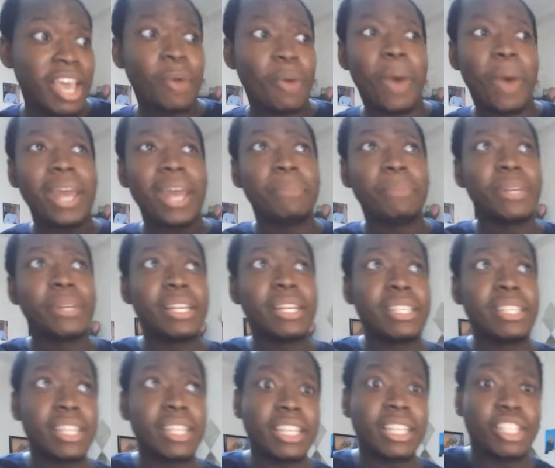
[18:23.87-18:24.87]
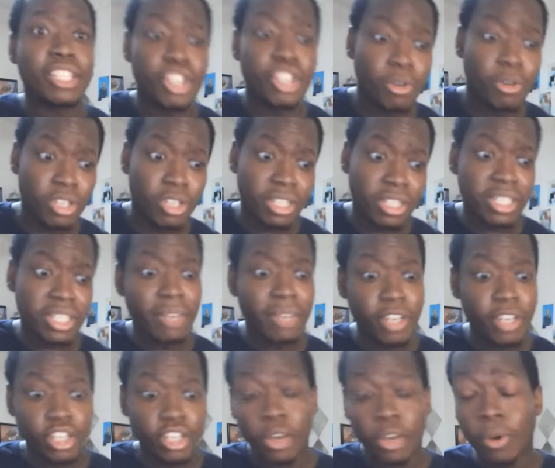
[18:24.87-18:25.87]
Why are they putting this in a children's TV
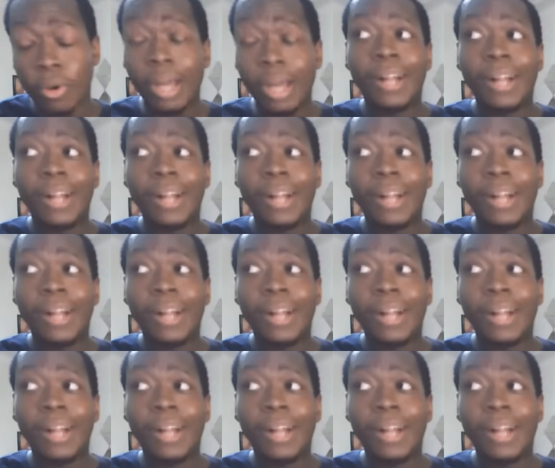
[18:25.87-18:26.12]
show?